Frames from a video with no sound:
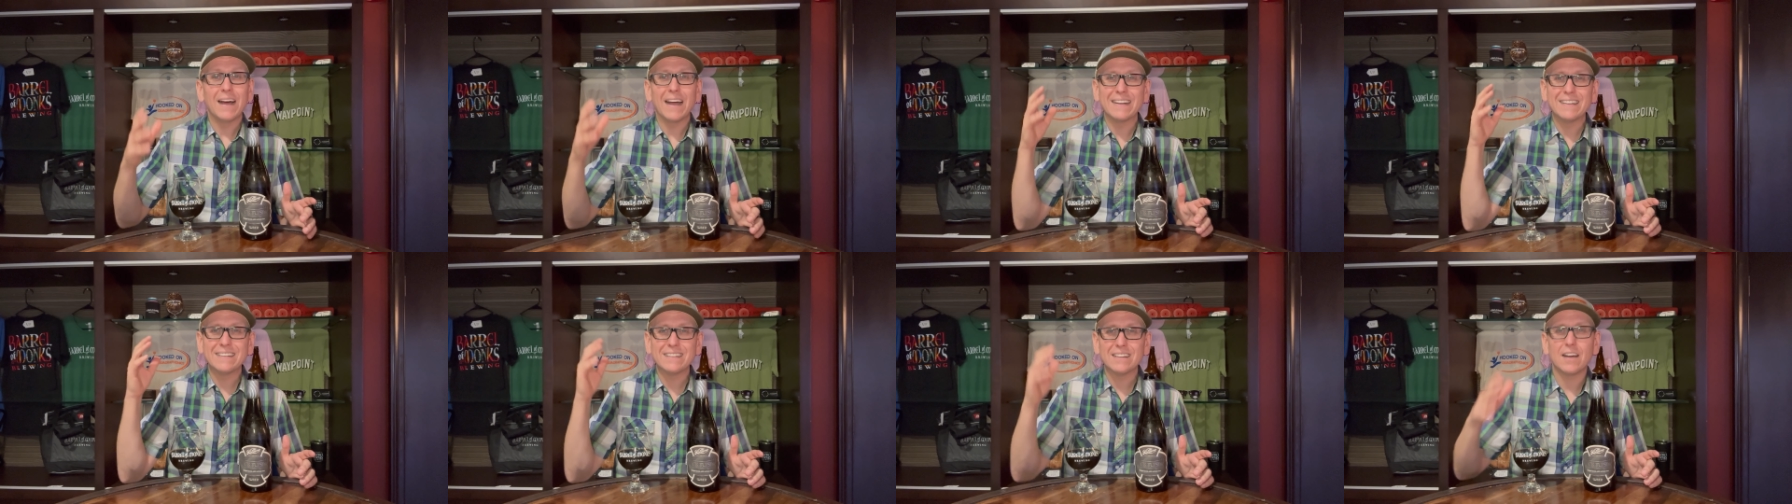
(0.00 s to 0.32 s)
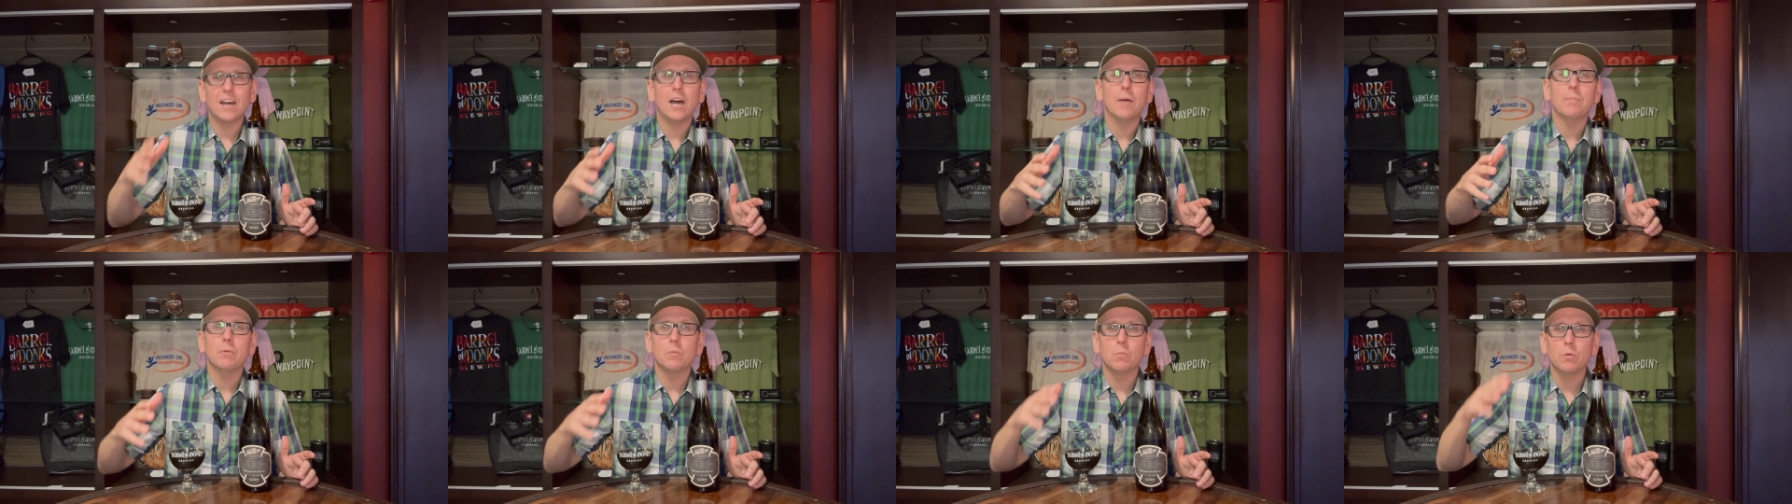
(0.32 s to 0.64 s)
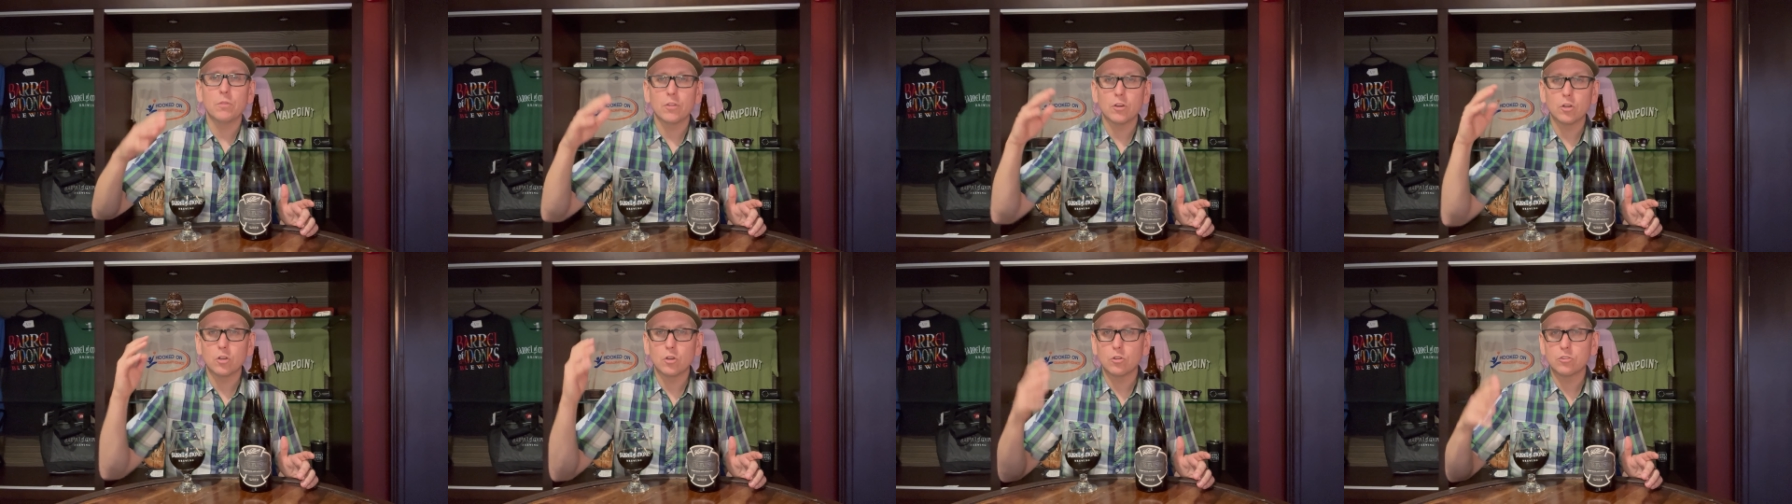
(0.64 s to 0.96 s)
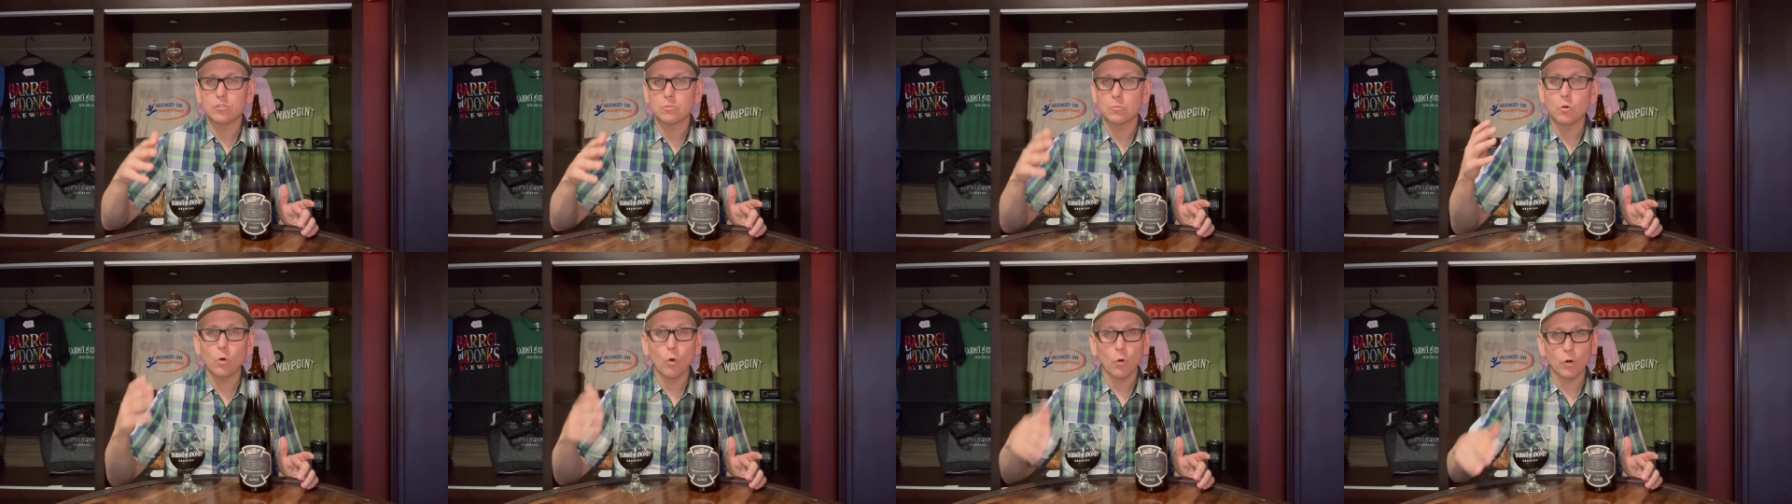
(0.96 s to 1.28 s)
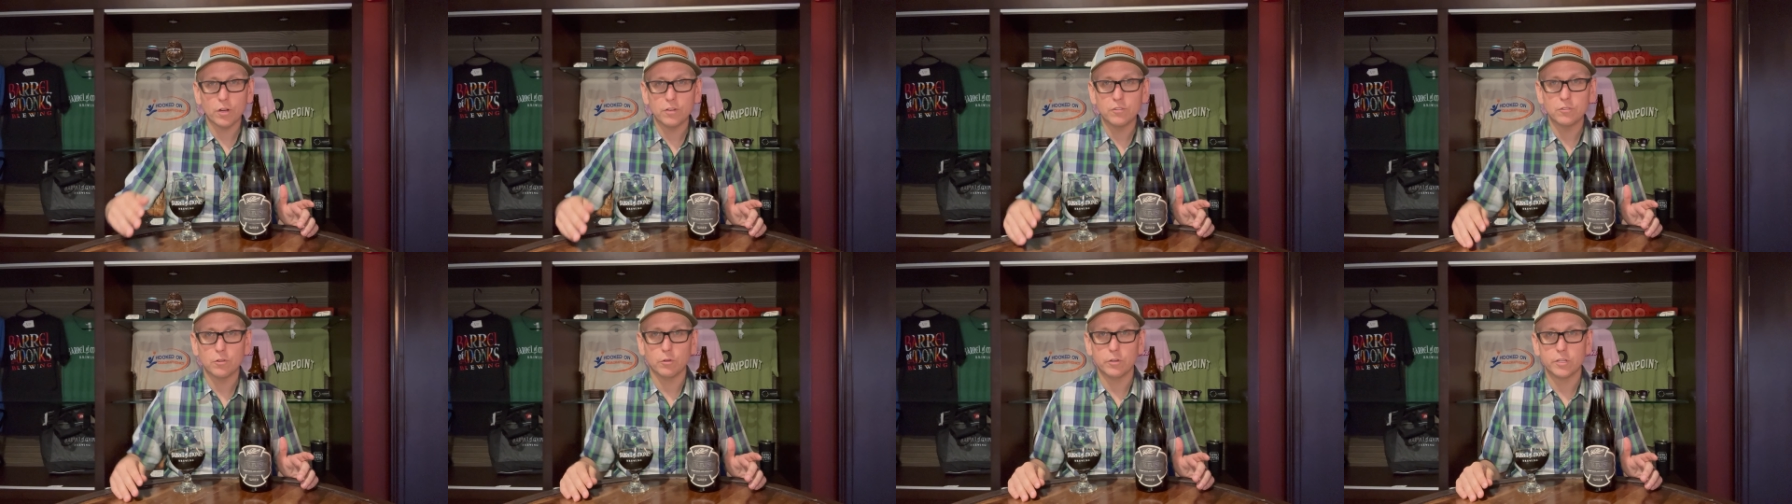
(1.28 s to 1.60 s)
I top it with a, some
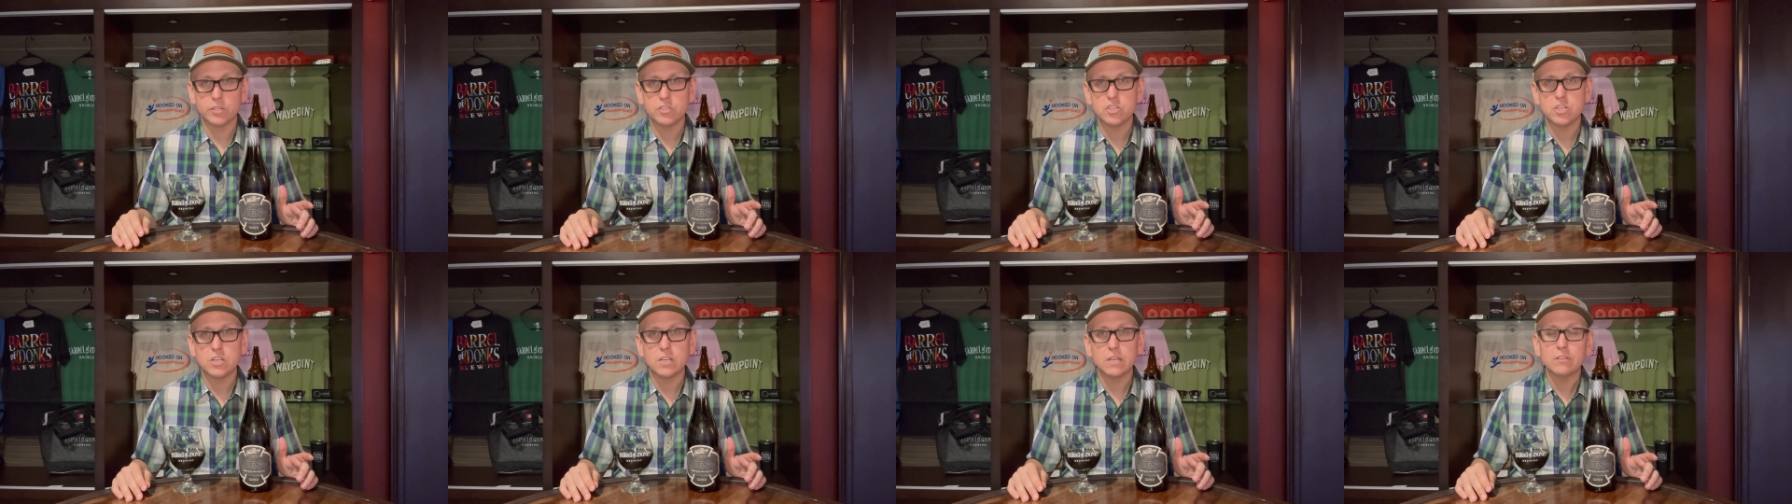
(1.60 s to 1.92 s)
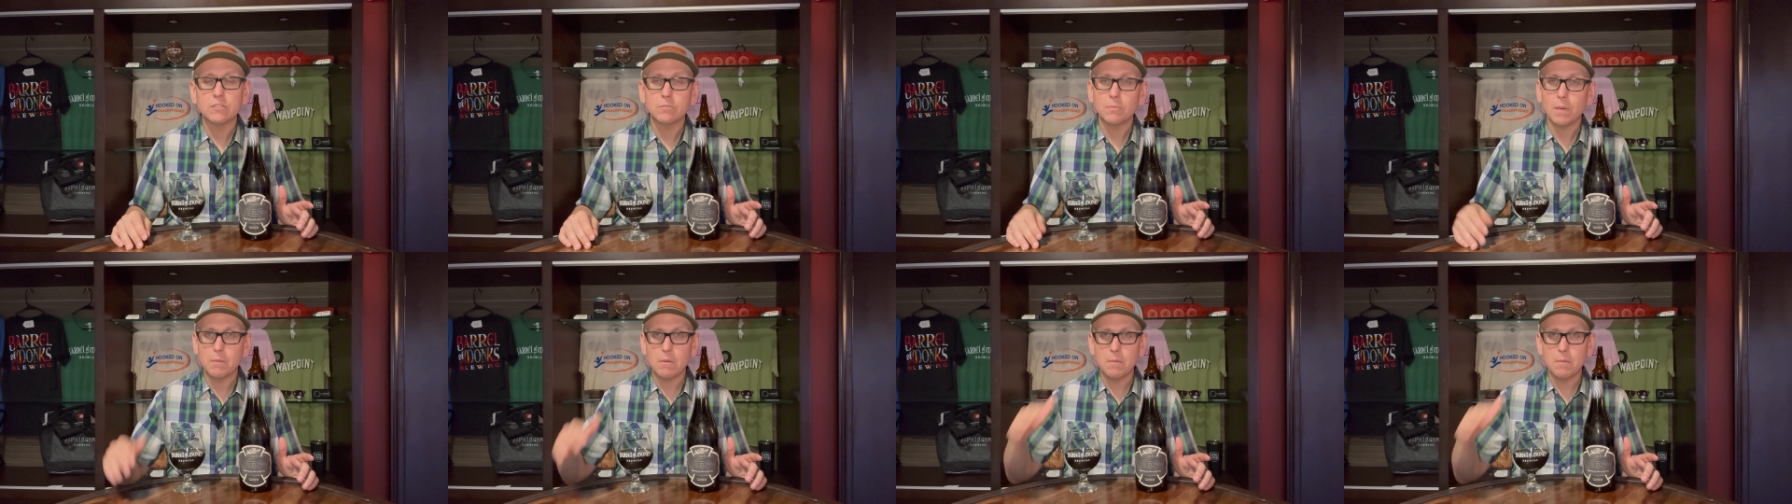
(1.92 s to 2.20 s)
gorgonzola cheese,